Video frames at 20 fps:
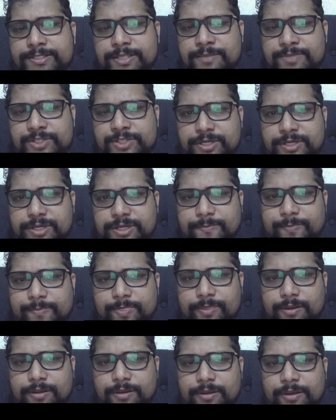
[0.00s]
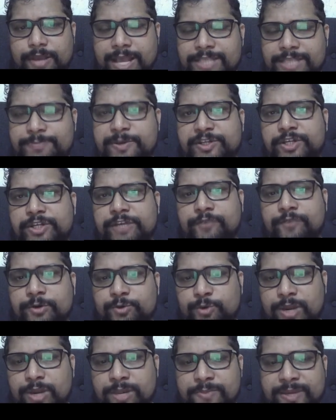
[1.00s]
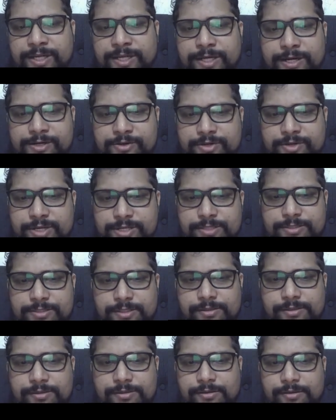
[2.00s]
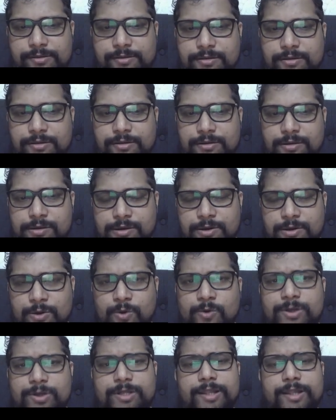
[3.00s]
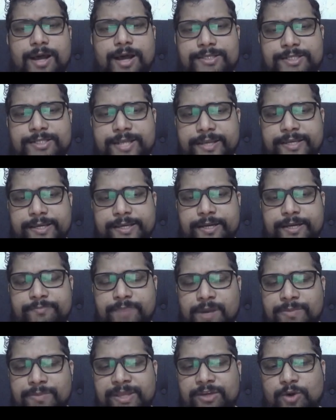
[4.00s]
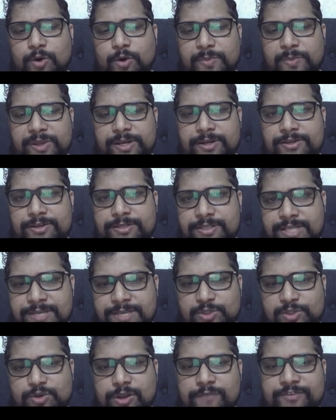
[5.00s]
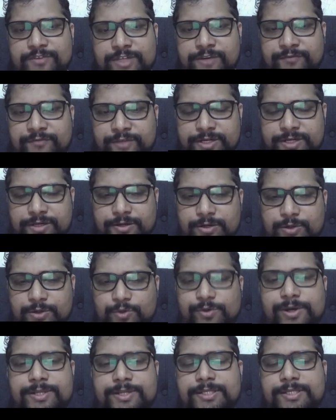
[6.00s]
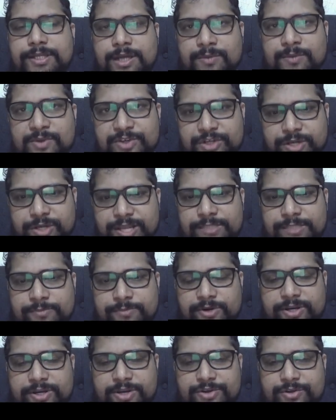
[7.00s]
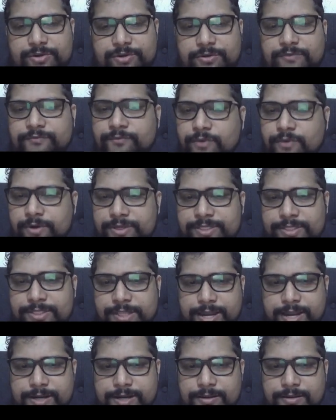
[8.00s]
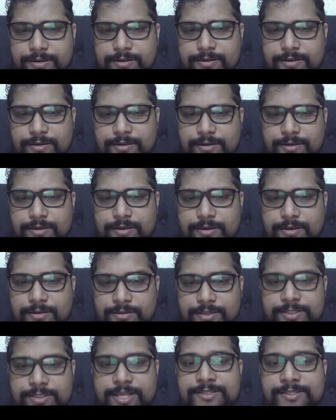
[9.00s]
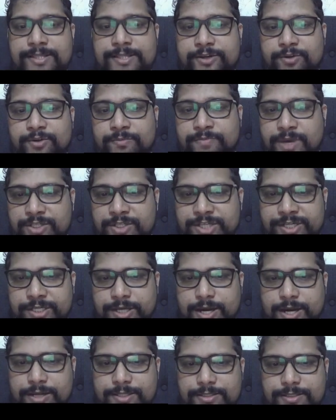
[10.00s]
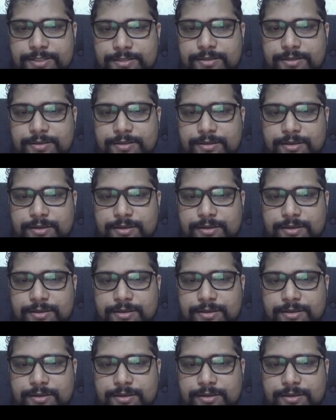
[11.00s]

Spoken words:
subject, especially for developing countries. Over the last decade, public opinion seems to have shifted towards commercial exploitation of forest land. This has led to budget cuts,